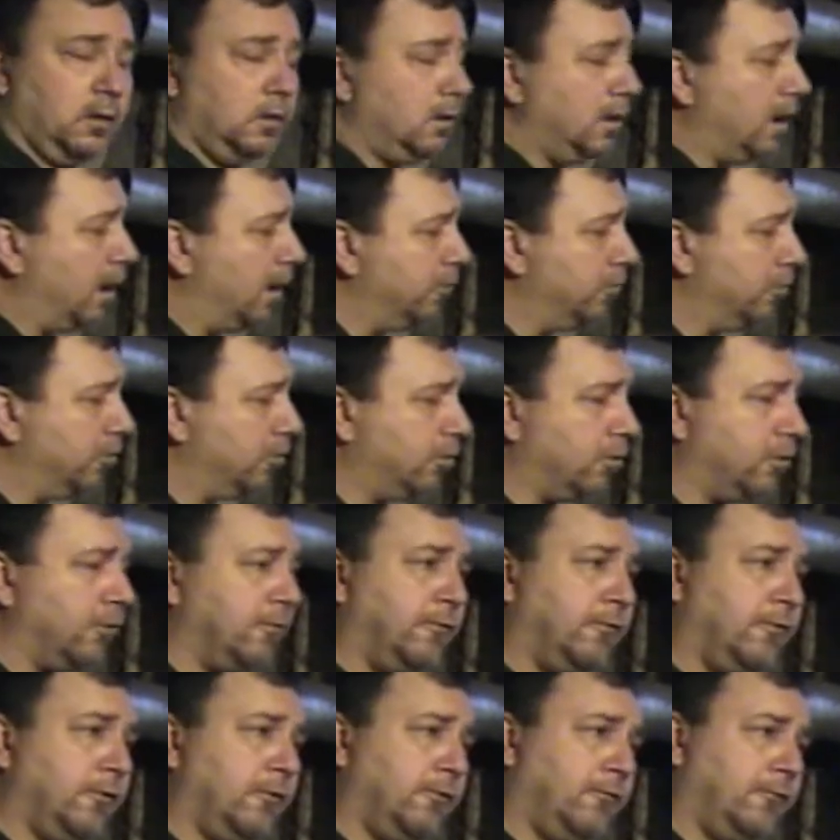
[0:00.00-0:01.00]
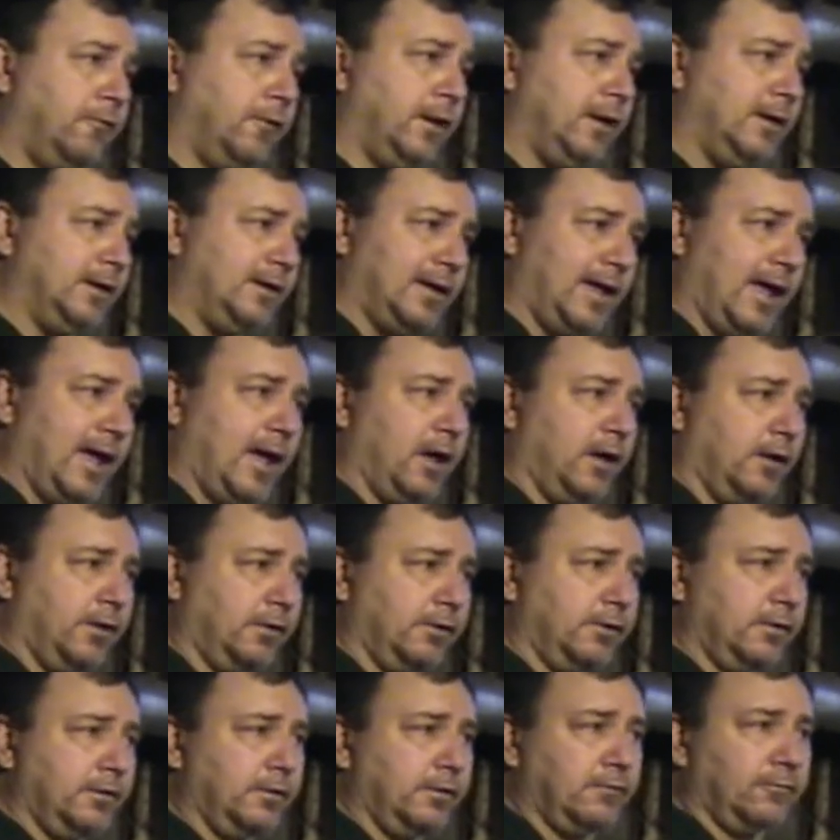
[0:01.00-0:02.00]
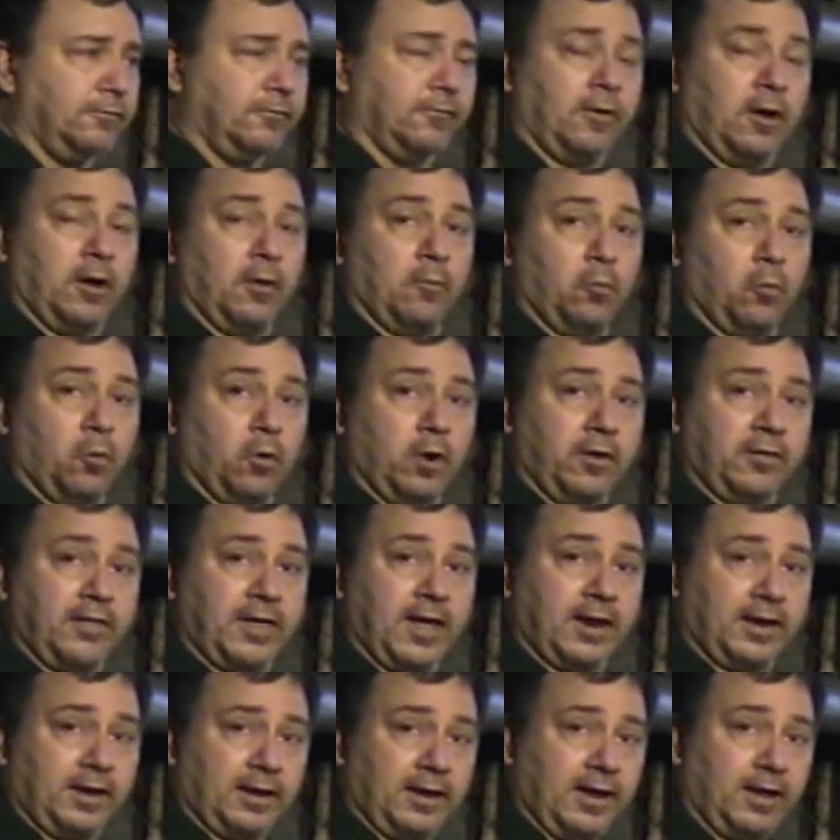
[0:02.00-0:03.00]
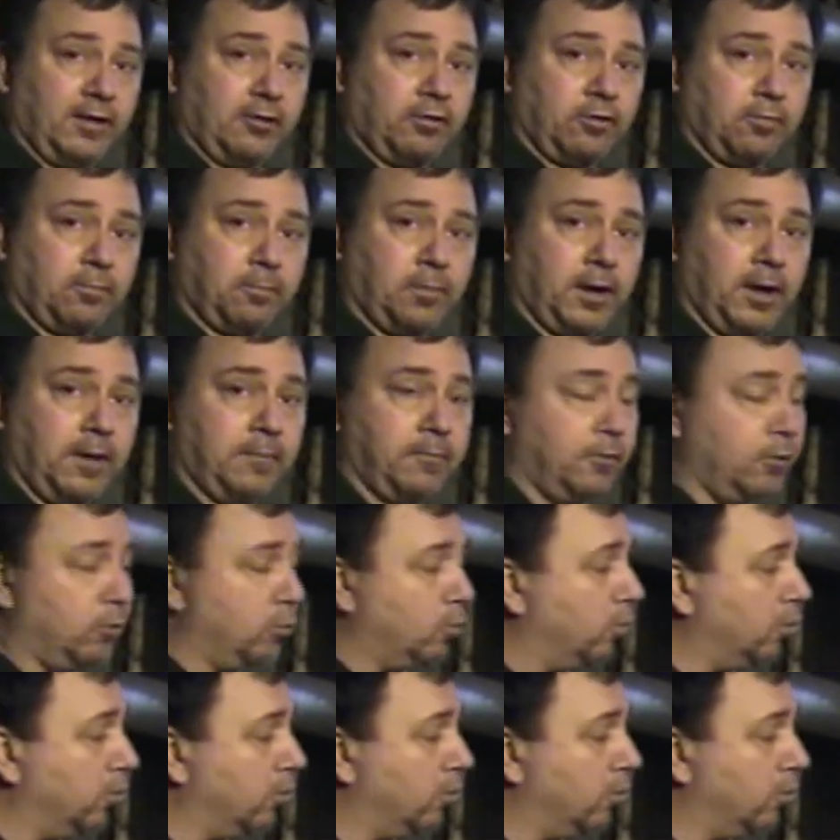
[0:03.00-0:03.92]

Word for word: Now I'm just a few feet down from where that last pipe is we